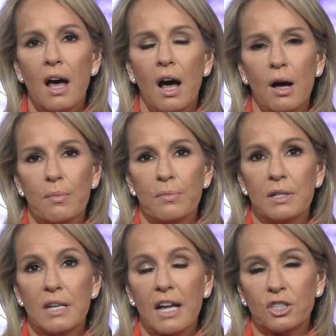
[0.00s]
um,
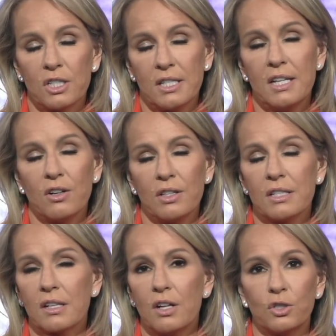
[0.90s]
not just here in
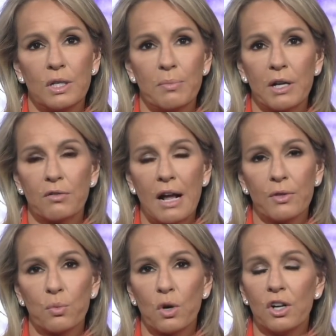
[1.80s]
this country, but around
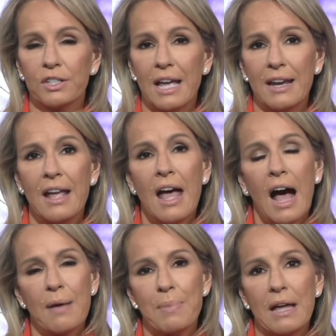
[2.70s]
the world. And
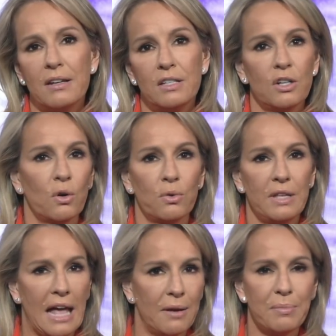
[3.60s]
I bet, you know,
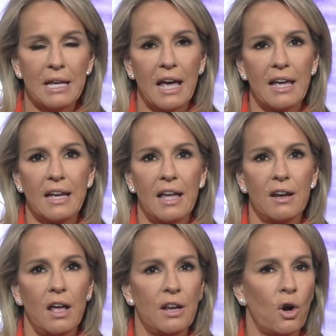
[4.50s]
the N B A
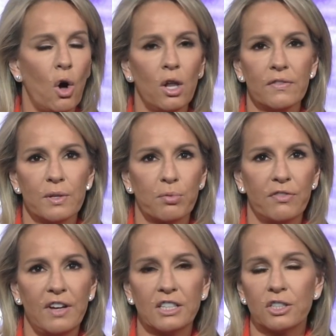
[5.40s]
and, and all of the
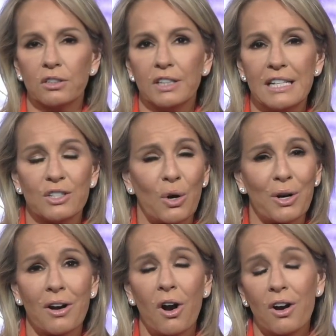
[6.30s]
professional leagues
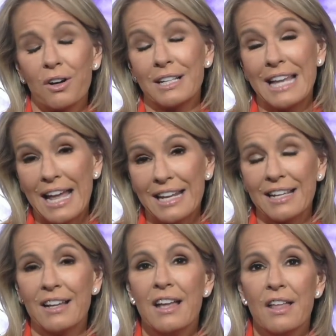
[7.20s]
are, are
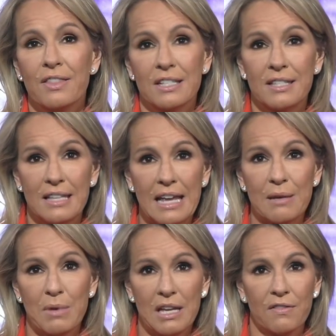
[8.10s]
getting the
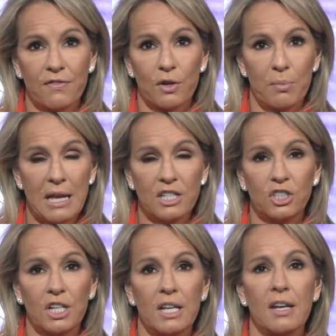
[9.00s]
same
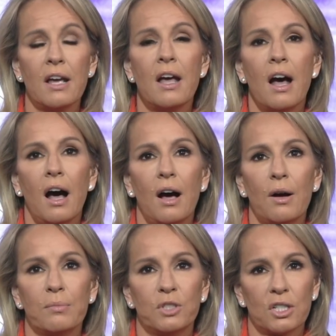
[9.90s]
information,
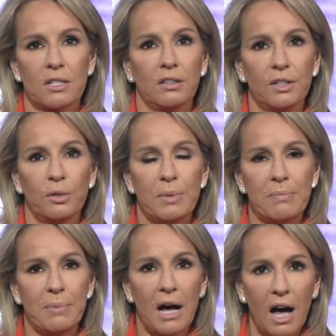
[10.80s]
um, just a little
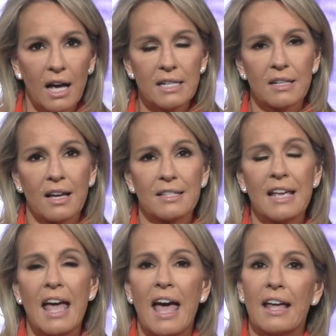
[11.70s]
bit behind us.
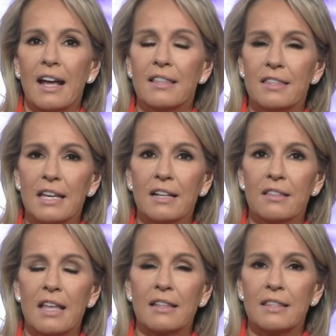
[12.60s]
And I think
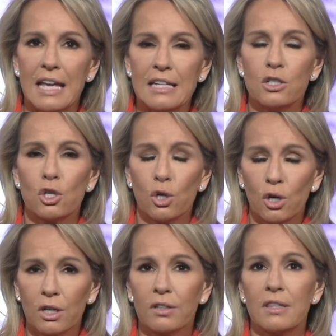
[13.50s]
that they
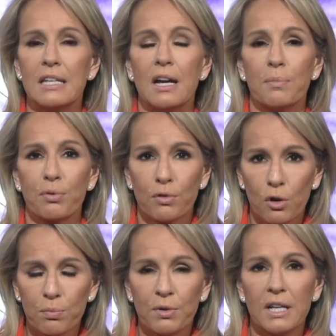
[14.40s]
took the
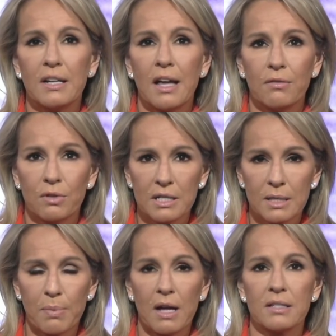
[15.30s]
appropriate and
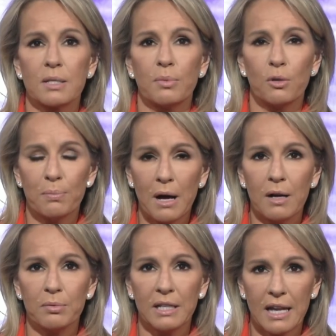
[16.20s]
responsible
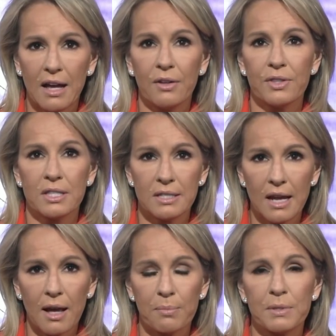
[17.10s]
public health
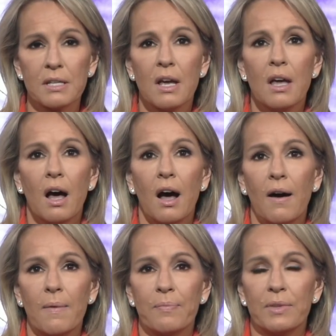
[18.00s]
steps,
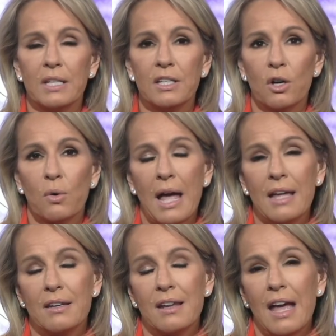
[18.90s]
um, you know,
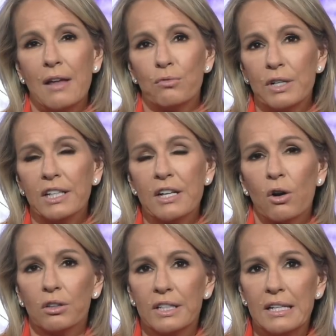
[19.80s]
and, and really
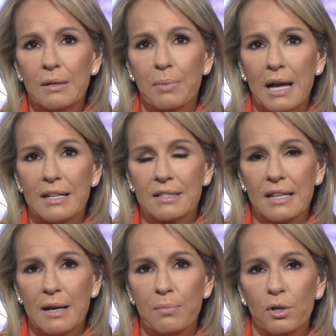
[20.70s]
are leading by
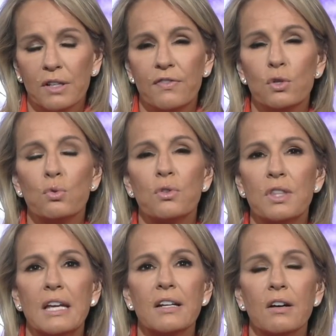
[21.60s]
example. If you
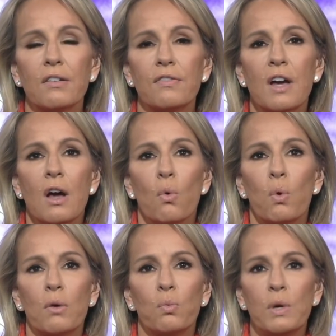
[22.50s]
think of
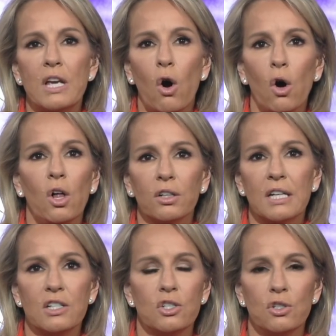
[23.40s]
what we all
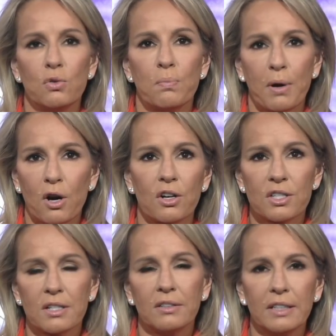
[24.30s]
can do
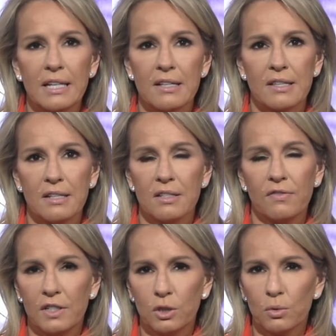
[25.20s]
personally as
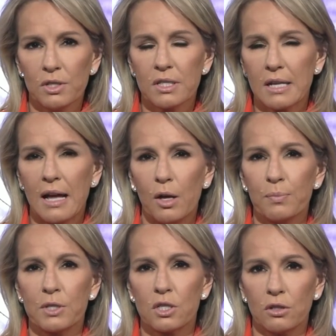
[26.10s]
individuals to
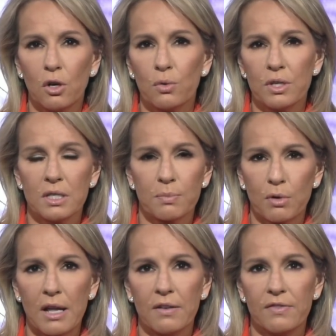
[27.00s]
help slow the
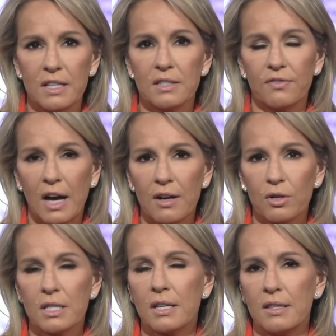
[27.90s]
spread of this
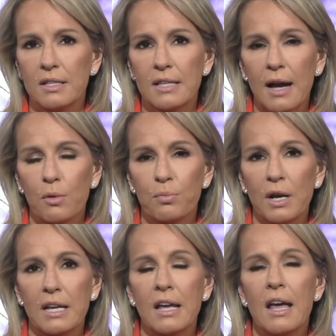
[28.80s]
virus and this
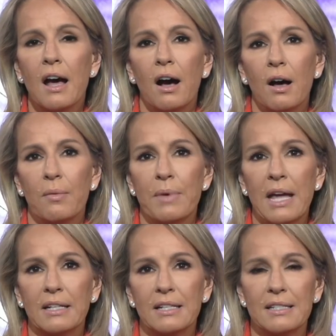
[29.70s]
outbreak um,
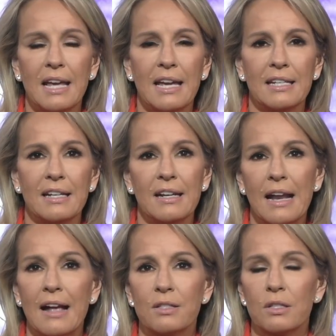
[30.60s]
and contain it, and
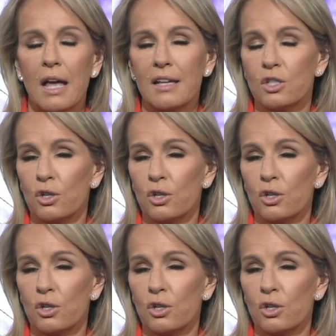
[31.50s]
as, as you're